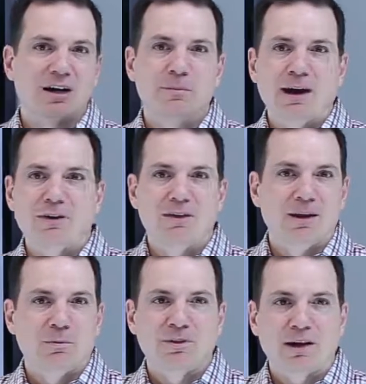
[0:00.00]
about
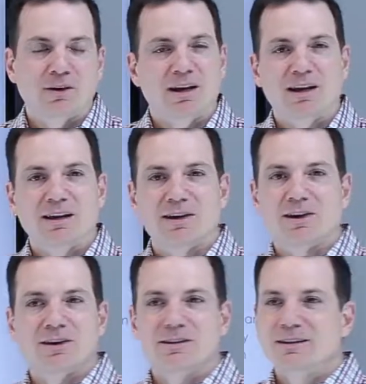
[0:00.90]
them without getting
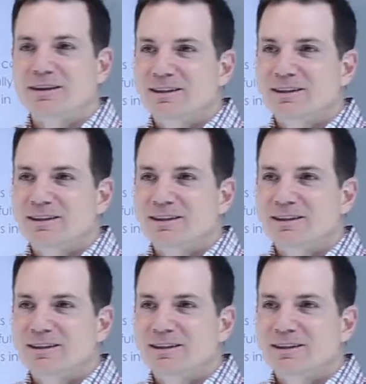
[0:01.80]
our